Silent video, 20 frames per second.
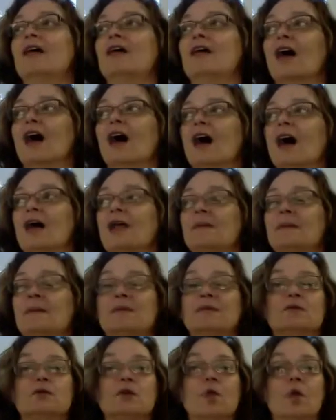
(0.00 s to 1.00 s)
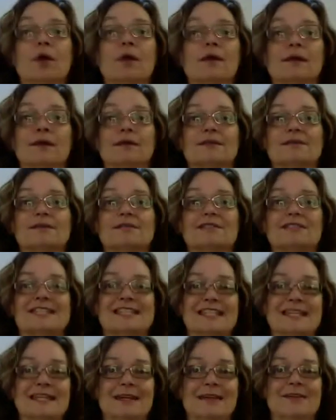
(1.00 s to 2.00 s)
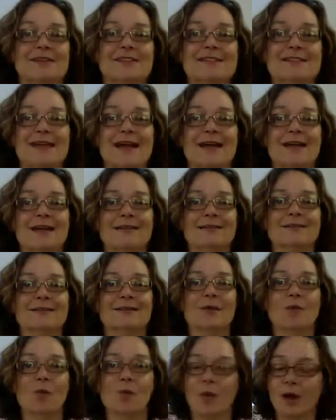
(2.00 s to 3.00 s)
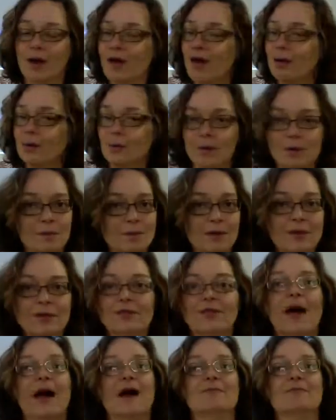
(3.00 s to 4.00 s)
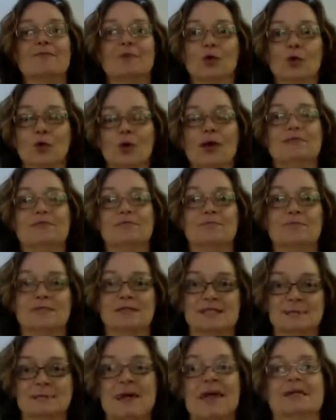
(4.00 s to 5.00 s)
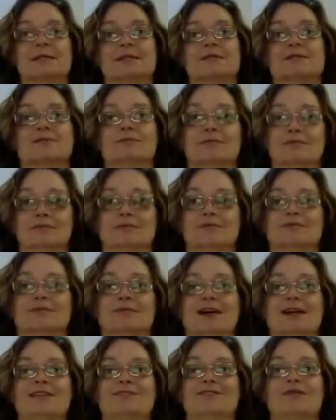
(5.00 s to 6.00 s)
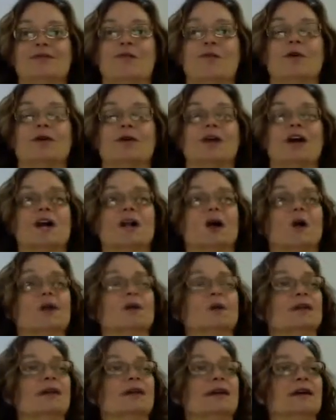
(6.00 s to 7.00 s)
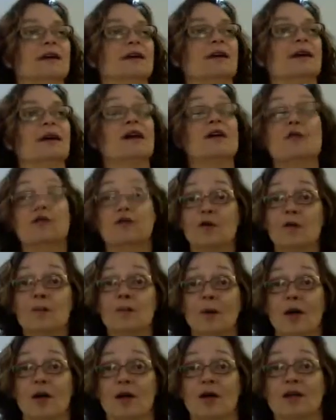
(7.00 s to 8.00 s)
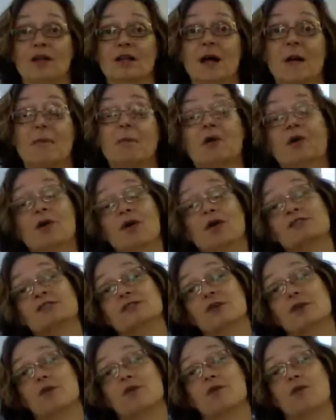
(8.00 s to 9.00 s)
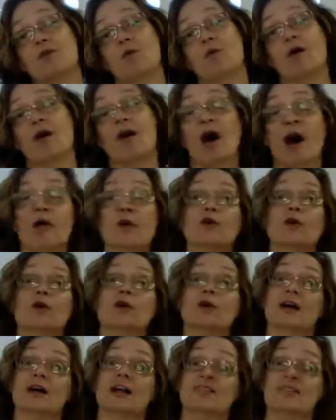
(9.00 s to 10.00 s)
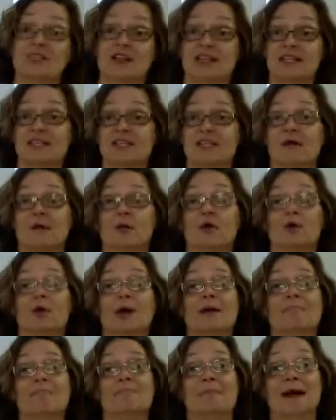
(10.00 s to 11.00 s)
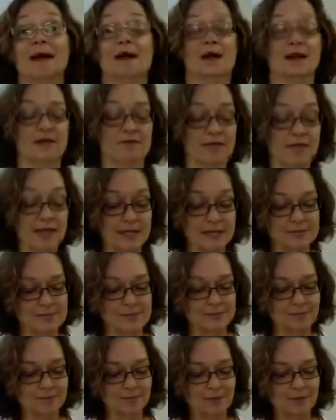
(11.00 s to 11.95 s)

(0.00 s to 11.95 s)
the people of New Orleans, the city, the state, went on and rebuilt that great space, right, for not only football, but also for other events, other great mega events.